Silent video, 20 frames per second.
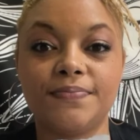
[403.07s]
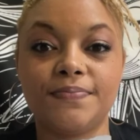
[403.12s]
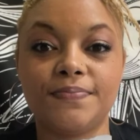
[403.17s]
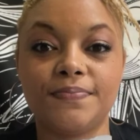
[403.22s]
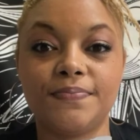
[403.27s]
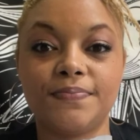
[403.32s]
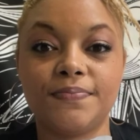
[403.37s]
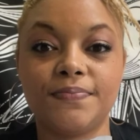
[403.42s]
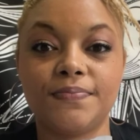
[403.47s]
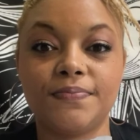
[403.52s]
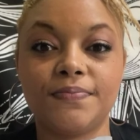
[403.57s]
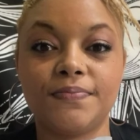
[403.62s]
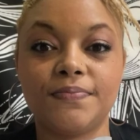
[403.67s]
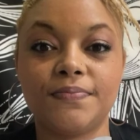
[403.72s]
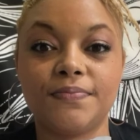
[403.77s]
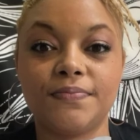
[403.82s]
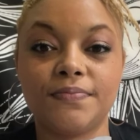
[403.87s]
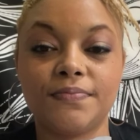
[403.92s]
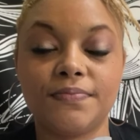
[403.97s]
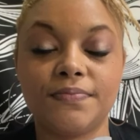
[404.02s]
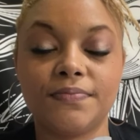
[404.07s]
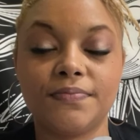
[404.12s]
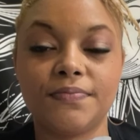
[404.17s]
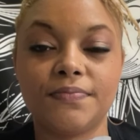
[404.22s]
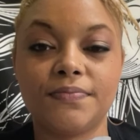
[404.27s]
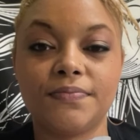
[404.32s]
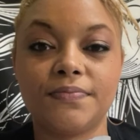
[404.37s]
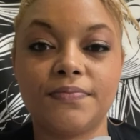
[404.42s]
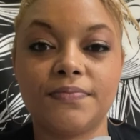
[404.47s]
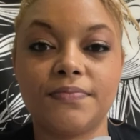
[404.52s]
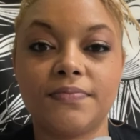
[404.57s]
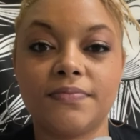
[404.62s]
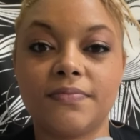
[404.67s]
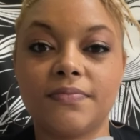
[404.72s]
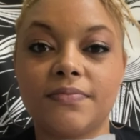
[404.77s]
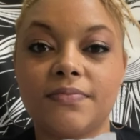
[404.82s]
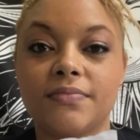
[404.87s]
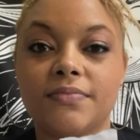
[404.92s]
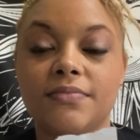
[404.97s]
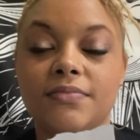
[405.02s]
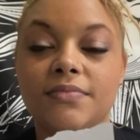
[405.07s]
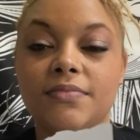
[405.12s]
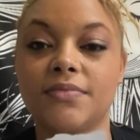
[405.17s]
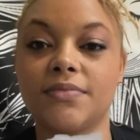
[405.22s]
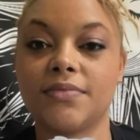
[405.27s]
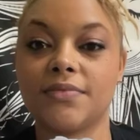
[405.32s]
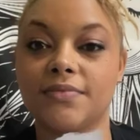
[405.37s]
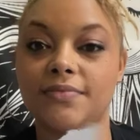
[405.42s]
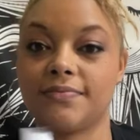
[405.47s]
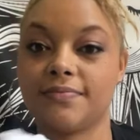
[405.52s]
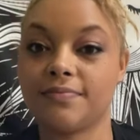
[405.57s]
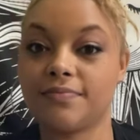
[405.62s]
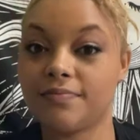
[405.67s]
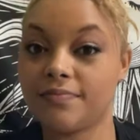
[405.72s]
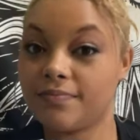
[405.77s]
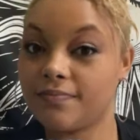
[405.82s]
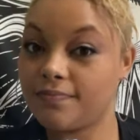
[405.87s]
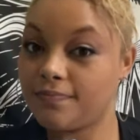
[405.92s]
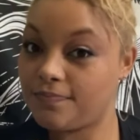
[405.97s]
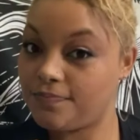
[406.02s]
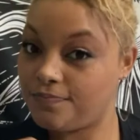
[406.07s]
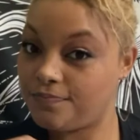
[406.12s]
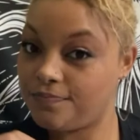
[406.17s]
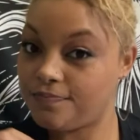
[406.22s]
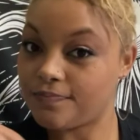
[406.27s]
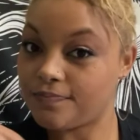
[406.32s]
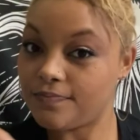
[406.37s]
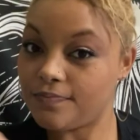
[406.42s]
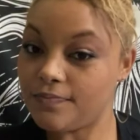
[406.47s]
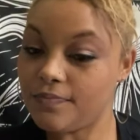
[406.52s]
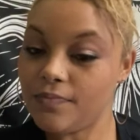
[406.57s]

(silence)